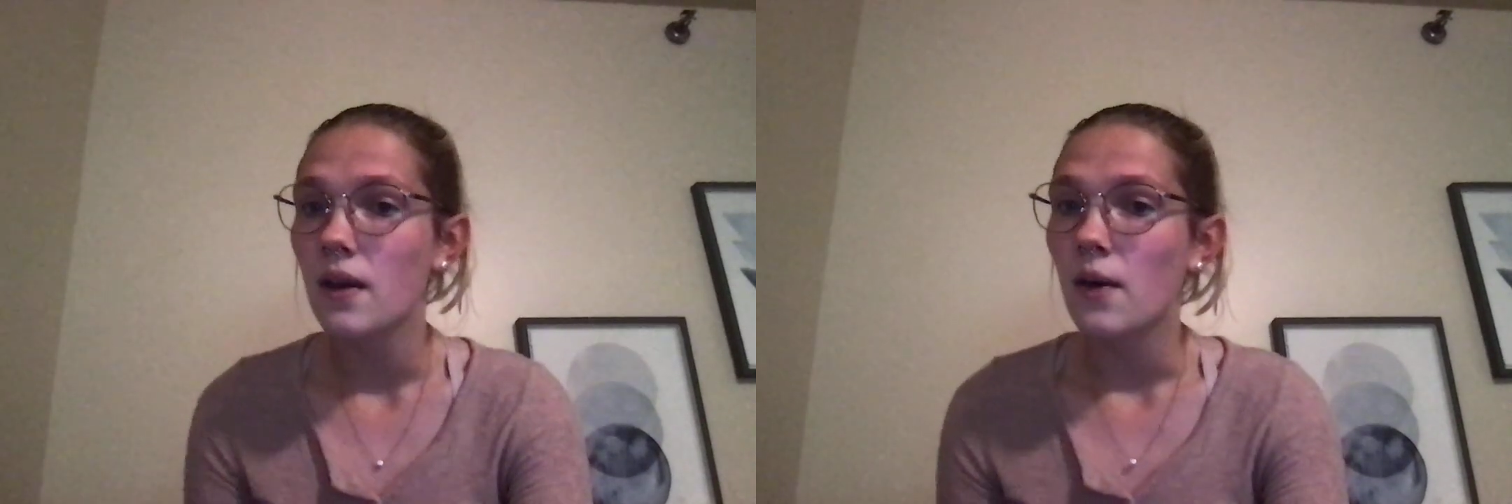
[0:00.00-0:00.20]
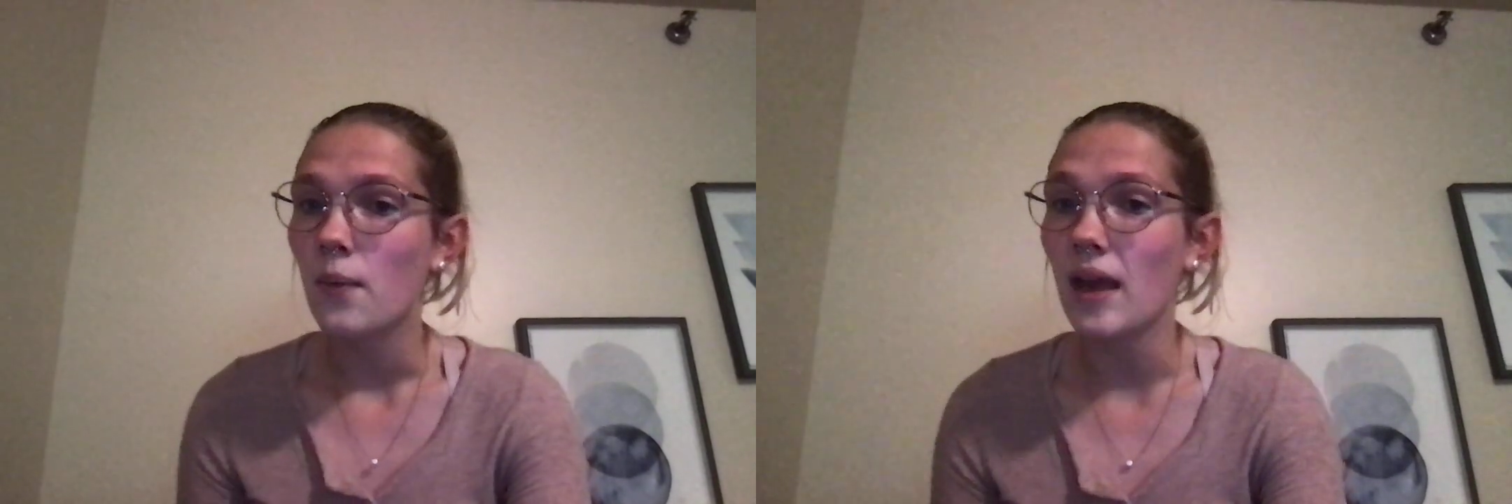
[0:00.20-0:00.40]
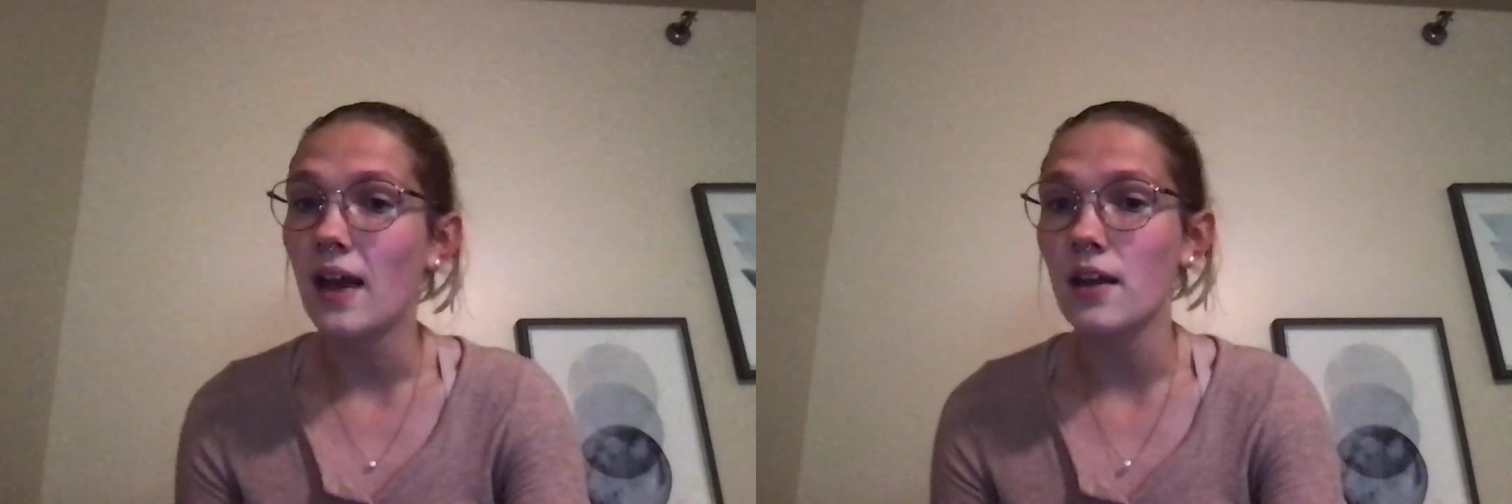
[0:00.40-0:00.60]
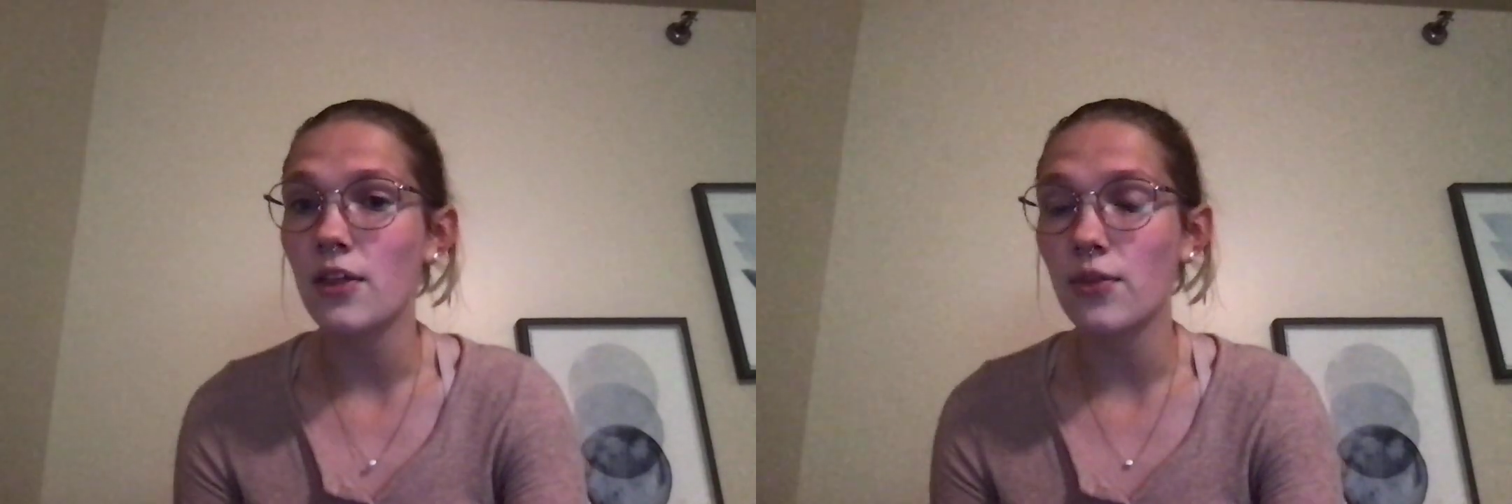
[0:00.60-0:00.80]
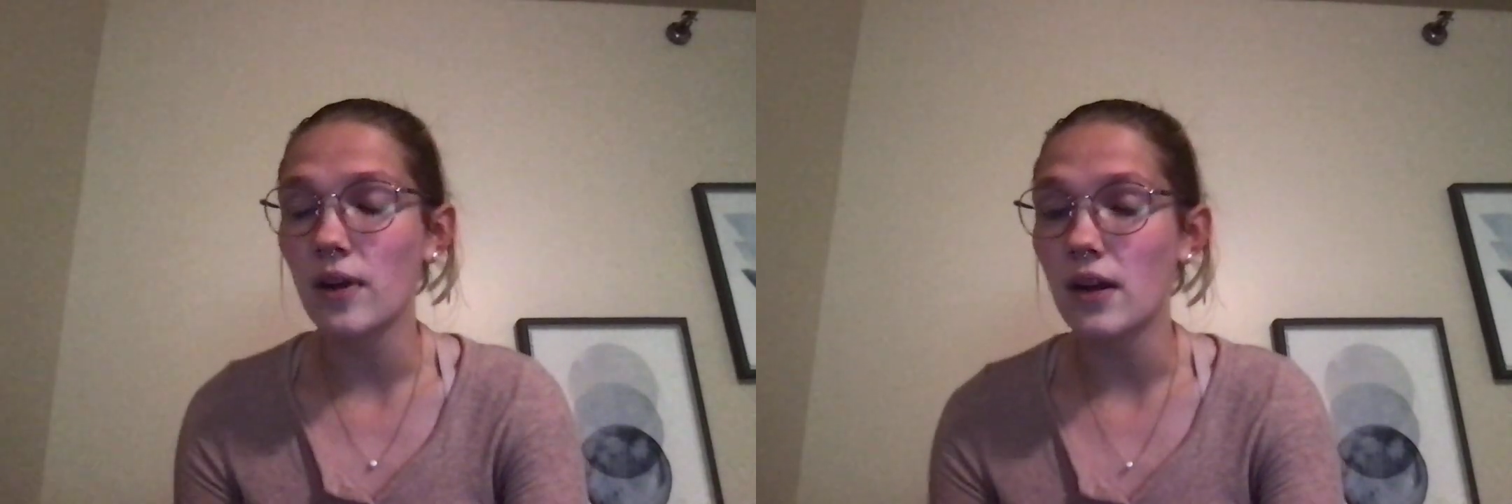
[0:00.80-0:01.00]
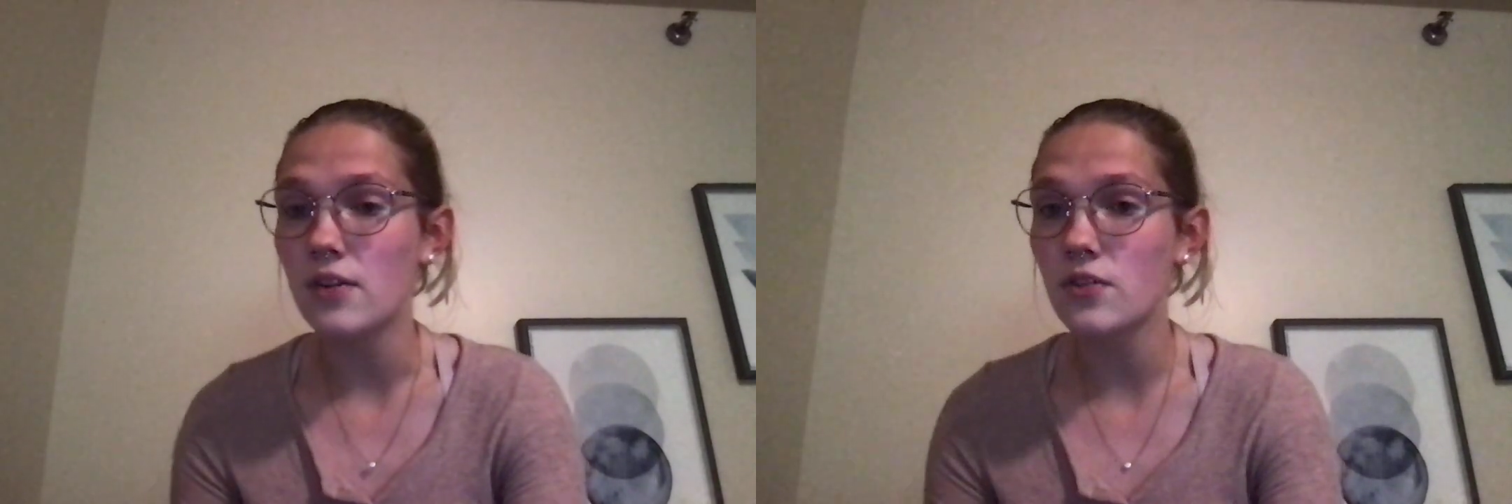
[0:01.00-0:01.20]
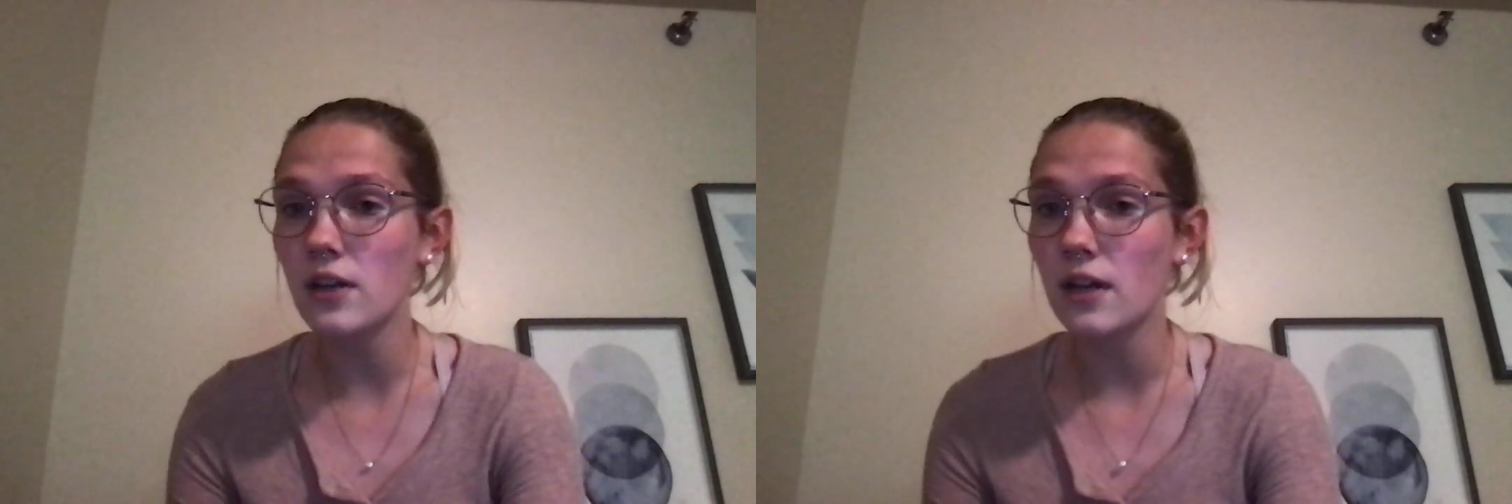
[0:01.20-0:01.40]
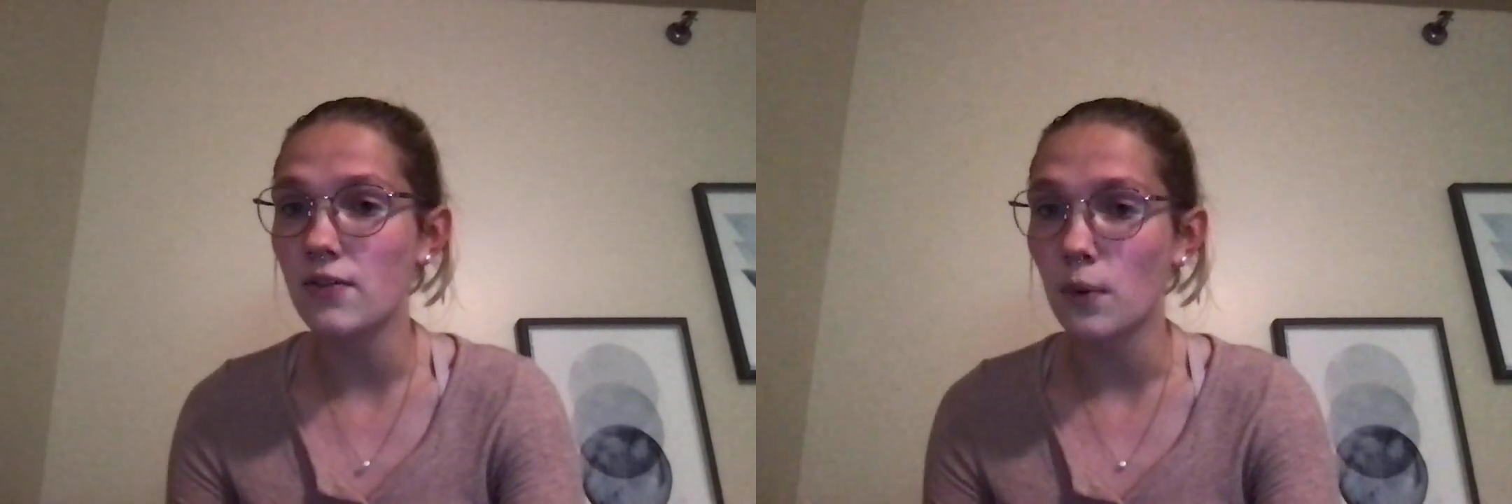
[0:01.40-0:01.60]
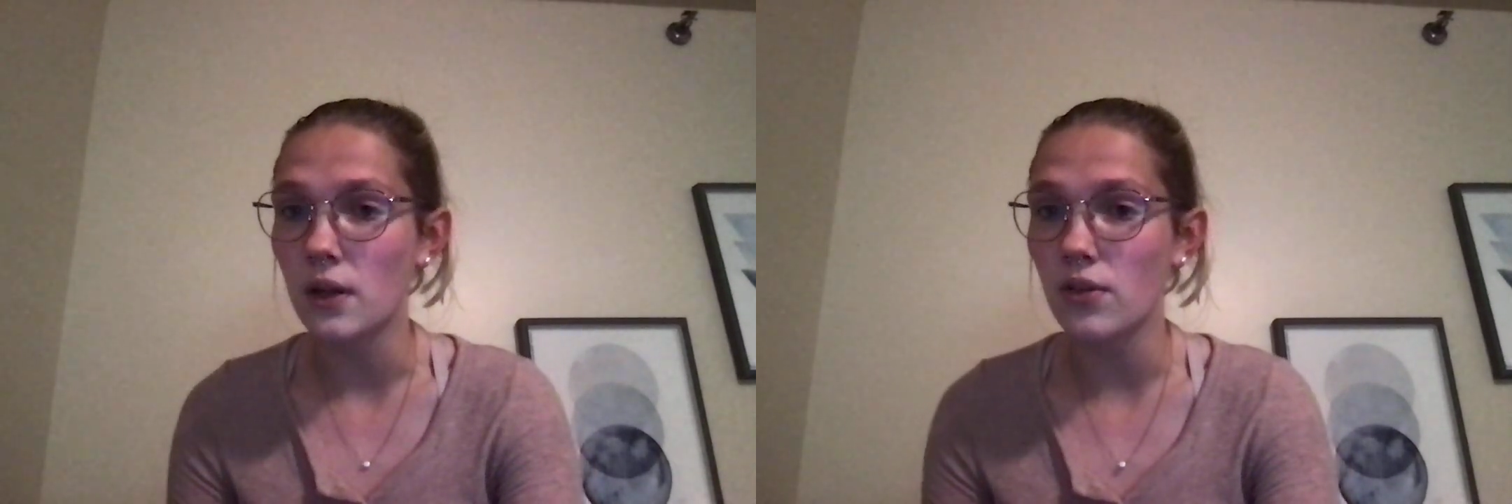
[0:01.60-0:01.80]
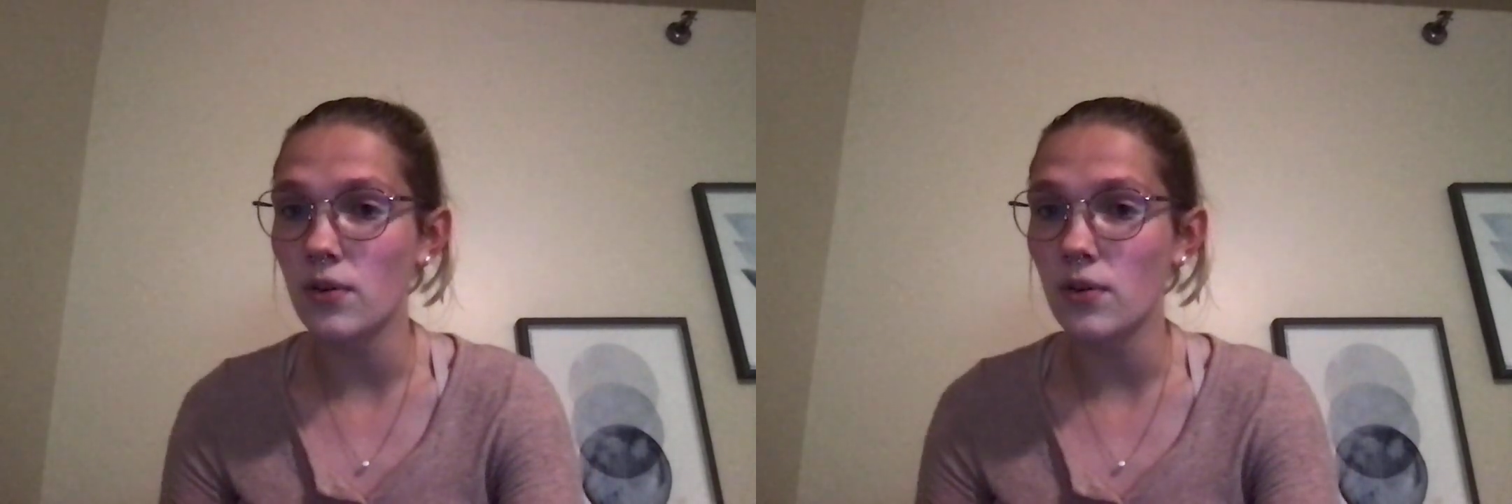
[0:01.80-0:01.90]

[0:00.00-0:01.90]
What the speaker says: We had 343